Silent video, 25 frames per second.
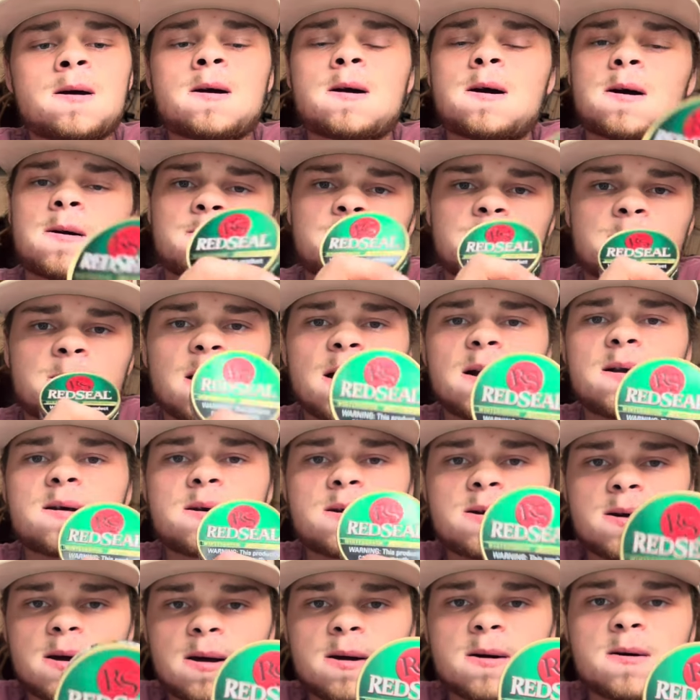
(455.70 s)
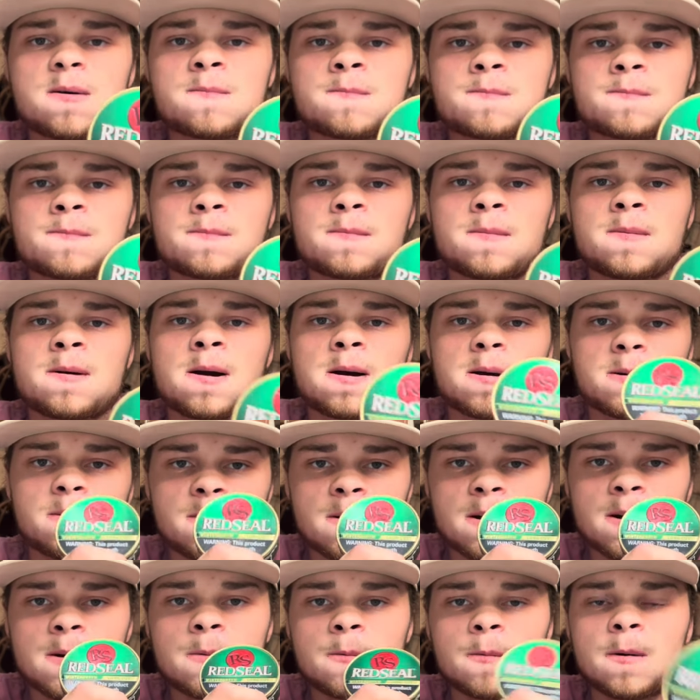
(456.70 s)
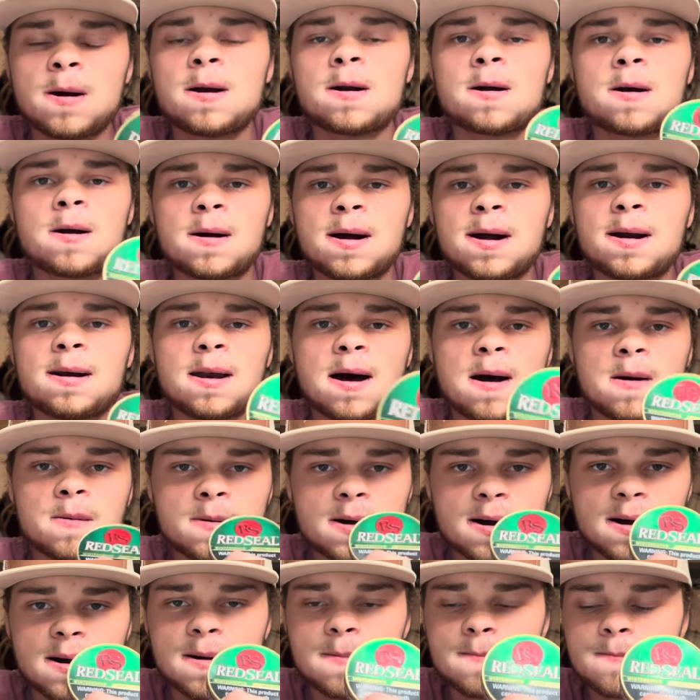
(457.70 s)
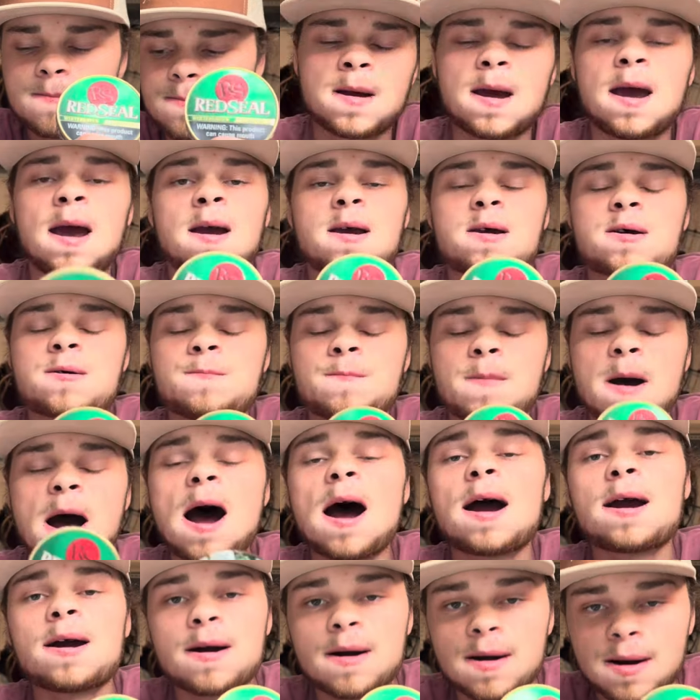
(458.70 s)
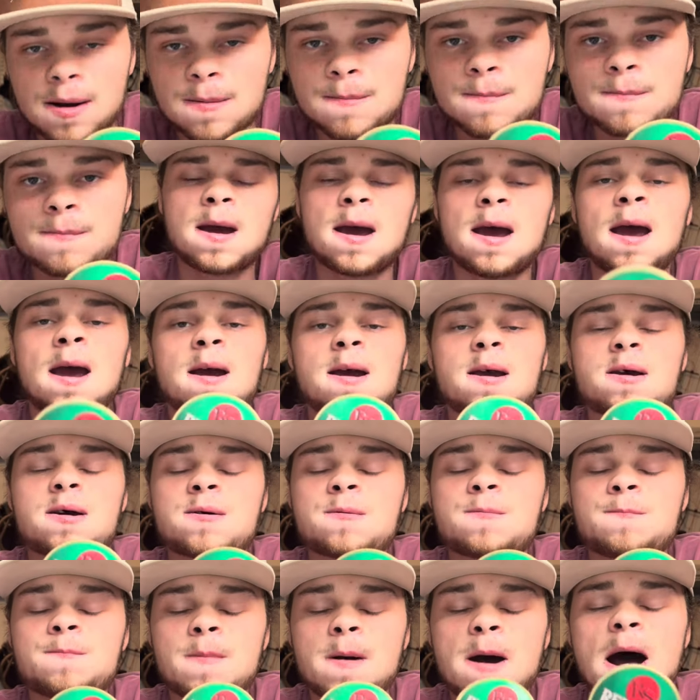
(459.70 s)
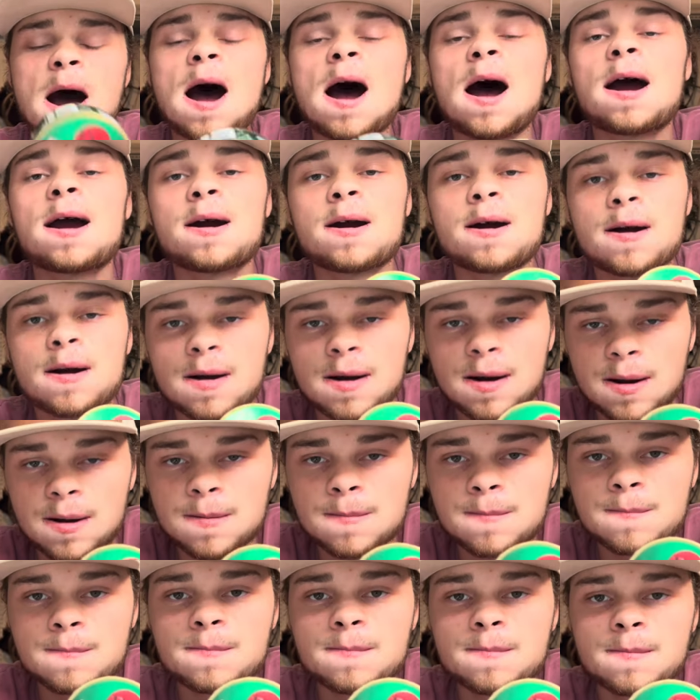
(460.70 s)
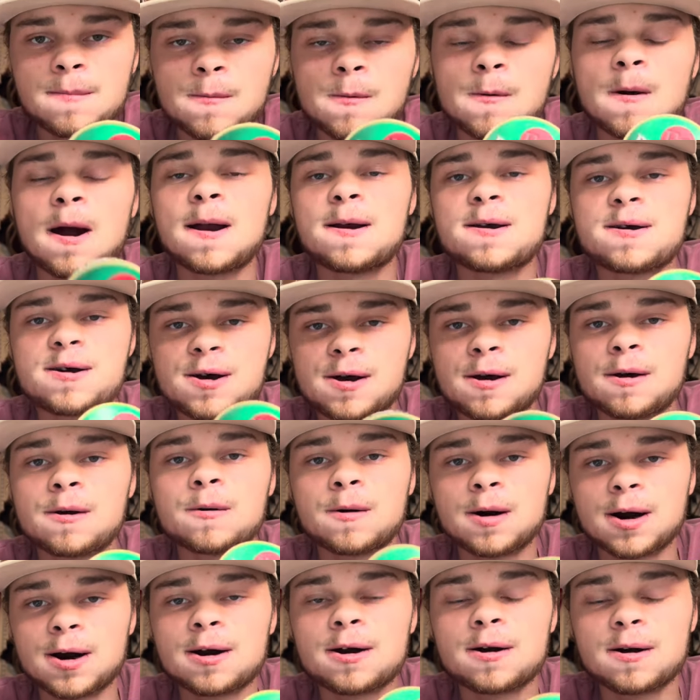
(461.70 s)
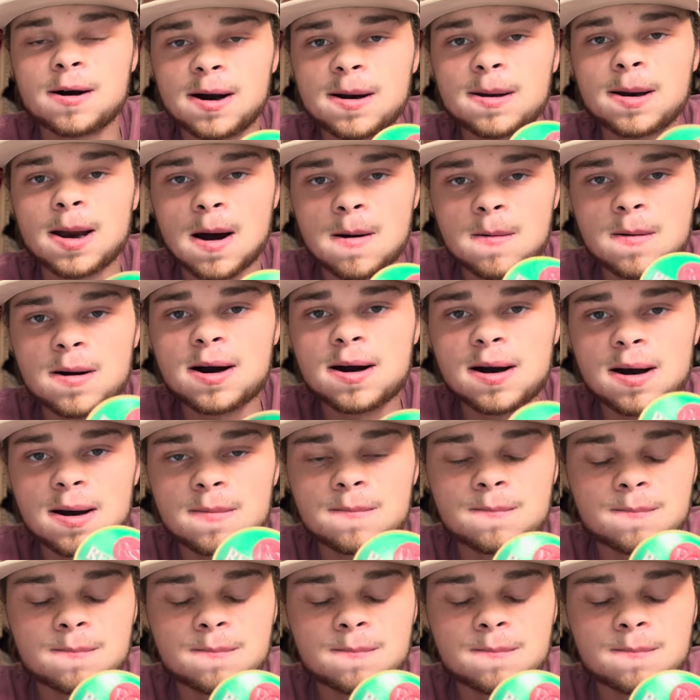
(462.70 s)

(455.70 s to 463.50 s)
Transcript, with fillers: of Red Seal Winter Green Long Cut. Expired. Expired. Red Seal Winter Green Long Cut.